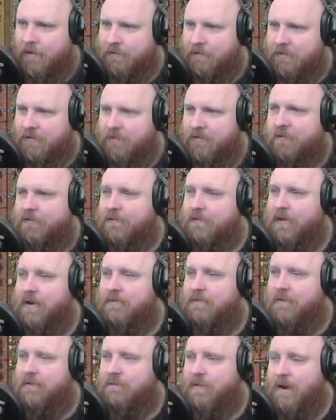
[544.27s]
We just have to wait
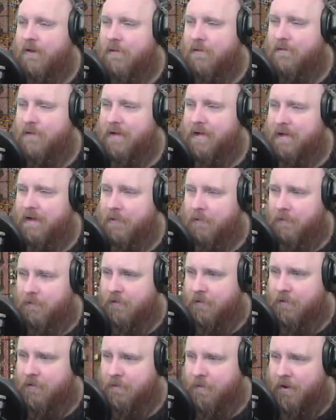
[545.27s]
for the power over here, or
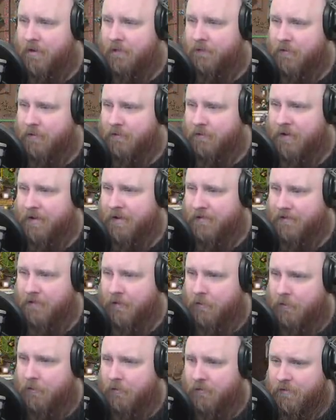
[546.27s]
the biofuel over here to
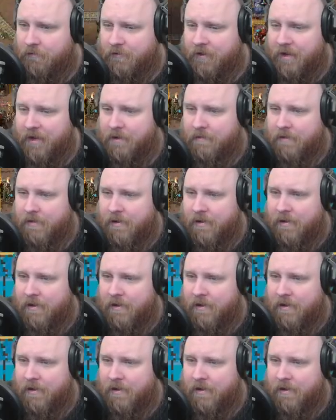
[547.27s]
go all the way over there.